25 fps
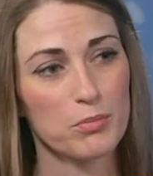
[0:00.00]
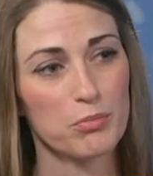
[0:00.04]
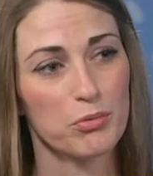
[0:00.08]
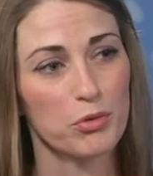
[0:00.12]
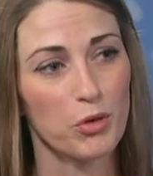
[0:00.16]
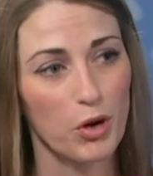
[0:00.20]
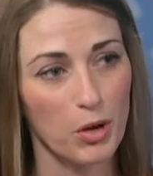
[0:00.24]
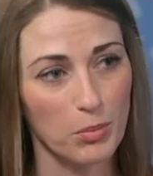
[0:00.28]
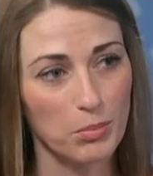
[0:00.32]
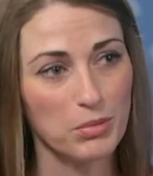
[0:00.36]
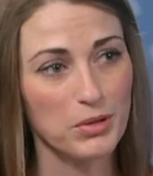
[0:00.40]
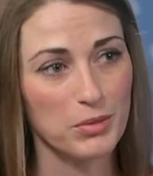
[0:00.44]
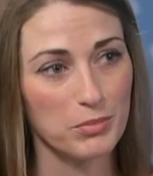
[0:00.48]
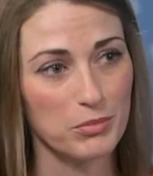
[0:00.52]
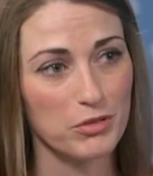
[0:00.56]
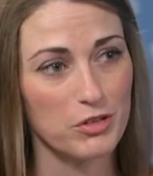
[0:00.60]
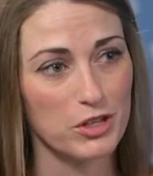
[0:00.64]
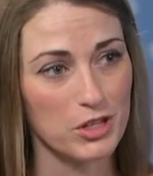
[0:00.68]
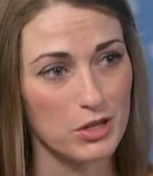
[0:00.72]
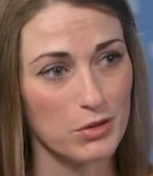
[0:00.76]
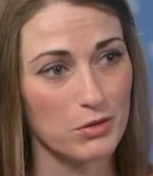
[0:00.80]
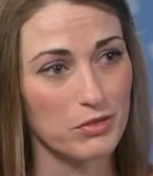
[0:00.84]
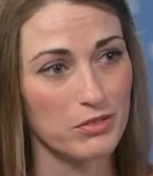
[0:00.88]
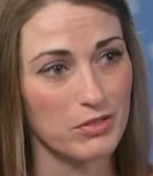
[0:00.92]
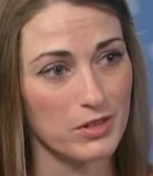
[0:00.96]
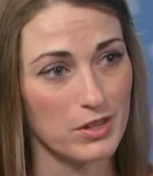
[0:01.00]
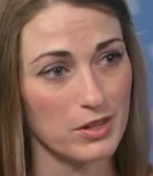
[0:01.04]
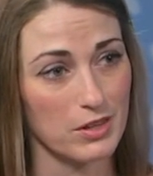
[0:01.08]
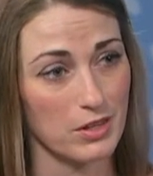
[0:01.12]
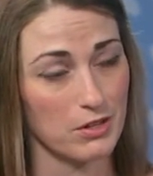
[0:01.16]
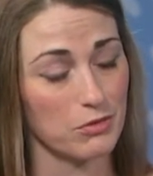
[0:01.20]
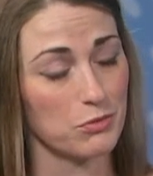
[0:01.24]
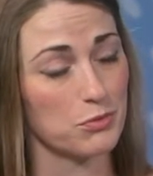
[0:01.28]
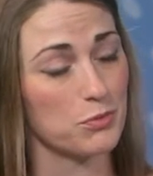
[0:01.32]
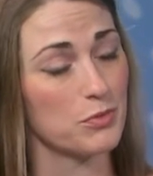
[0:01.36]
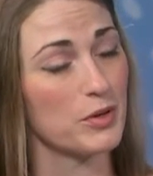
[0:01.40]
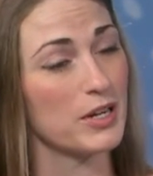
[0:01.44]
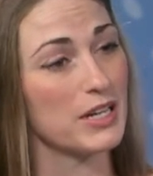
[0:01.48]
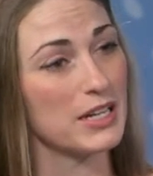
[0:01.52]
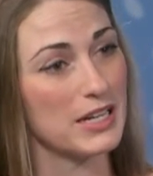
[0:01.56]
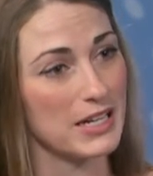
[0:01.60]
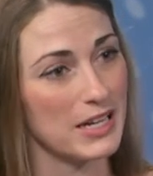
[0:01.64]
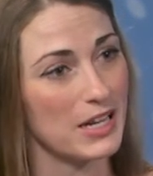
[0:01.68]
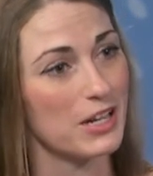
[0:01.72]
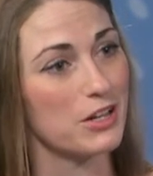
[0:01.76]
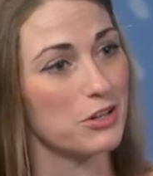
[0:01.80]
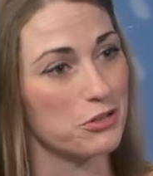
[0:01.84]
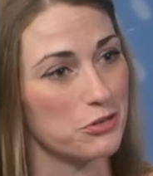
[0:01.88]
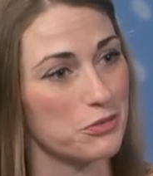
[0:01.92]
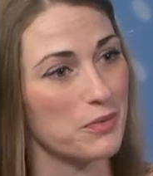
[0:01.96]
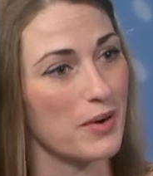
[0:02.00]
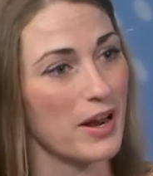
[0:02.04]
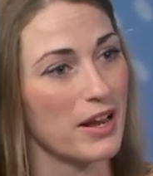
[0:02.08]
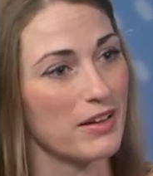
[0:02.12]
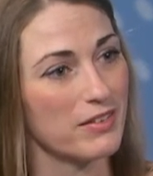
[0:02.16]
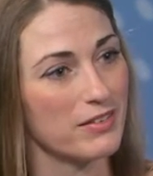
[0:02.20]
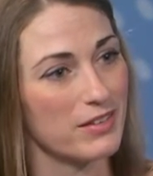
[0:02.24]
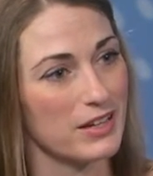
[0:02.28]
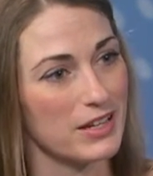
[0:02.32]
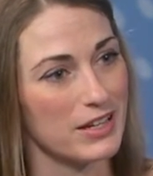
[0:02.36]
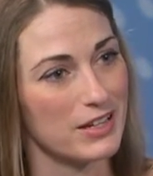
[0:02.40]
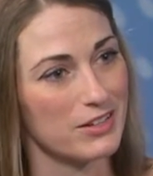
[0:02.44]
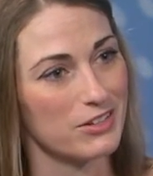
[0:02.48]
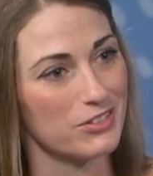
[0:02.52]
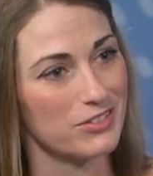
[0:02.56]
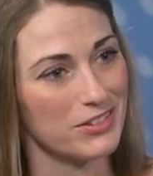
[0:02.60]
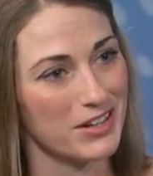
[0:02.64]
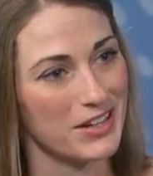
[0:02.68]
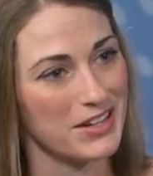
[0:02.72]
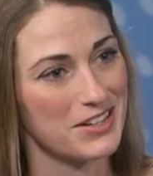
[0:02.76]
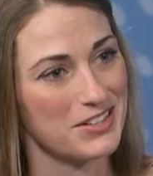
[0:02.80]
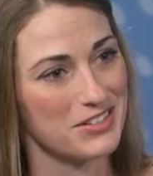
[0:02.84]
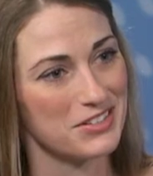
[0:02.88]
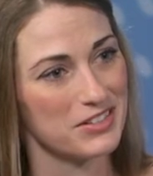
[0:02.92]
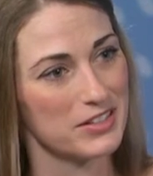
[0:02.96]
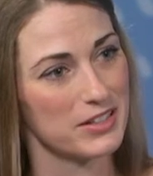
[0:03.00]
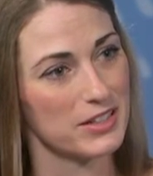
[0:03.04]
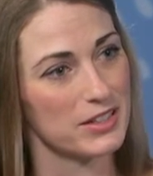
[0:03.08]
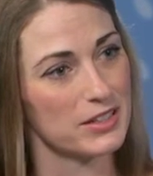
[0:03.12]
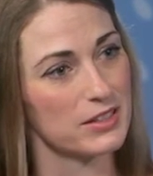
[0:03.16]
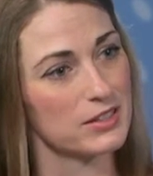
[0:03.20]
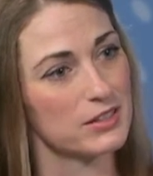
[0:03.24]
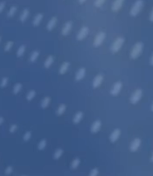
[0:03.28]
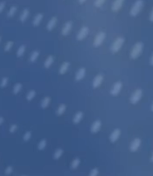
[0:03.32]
problems that you see this really addressing and changing.